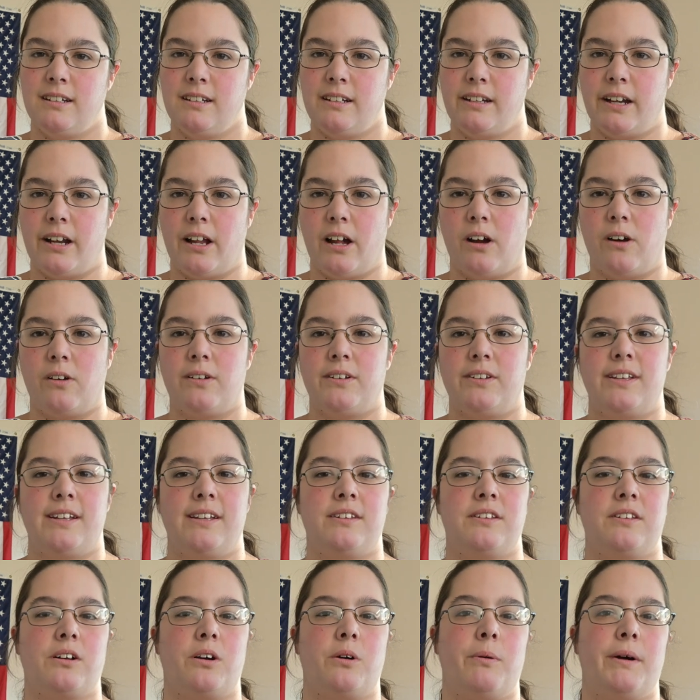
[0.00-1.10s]
You know,
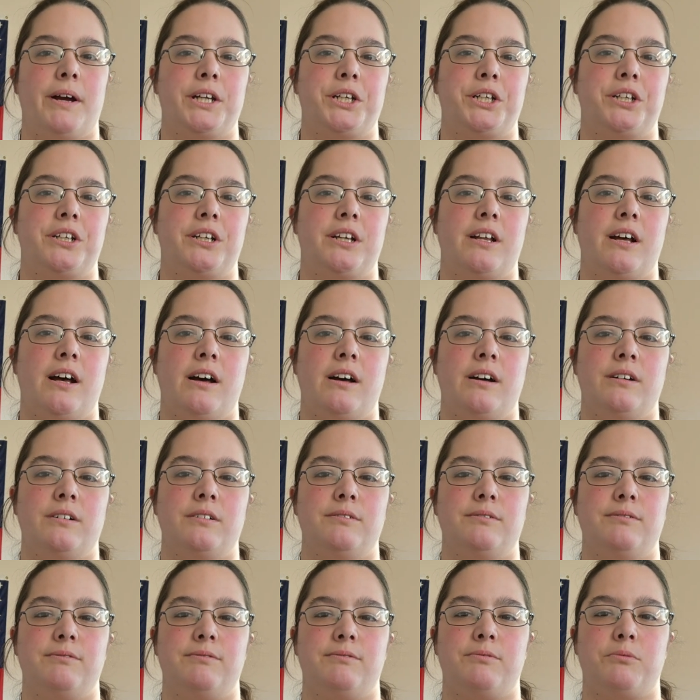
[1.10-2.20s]
it's the question
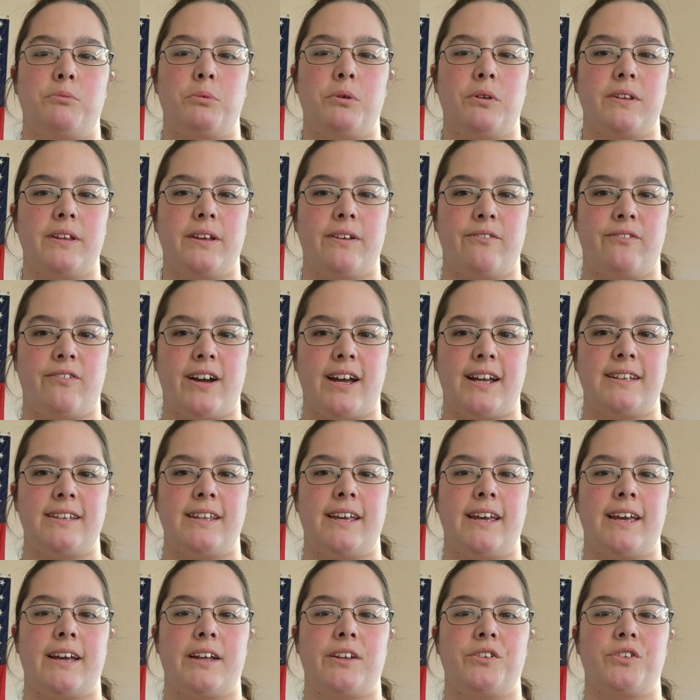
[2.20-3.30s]
of, will they find
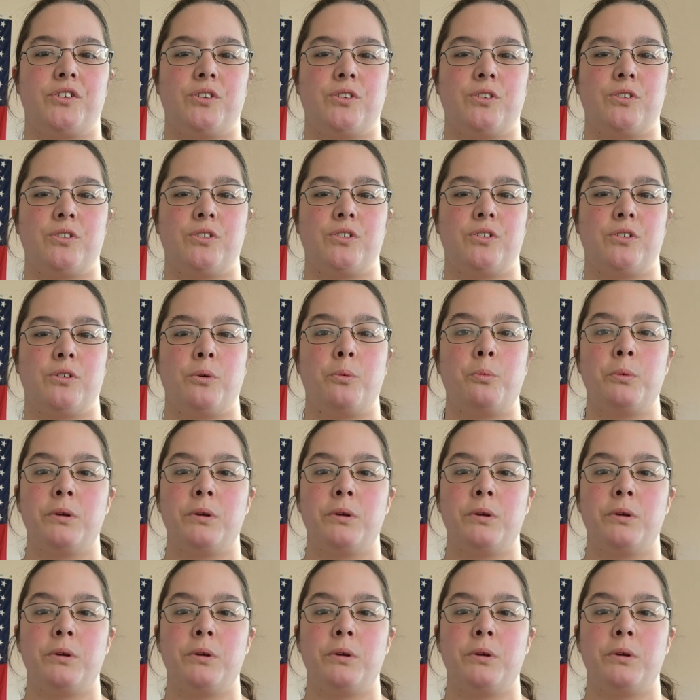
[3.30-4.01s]
the answers?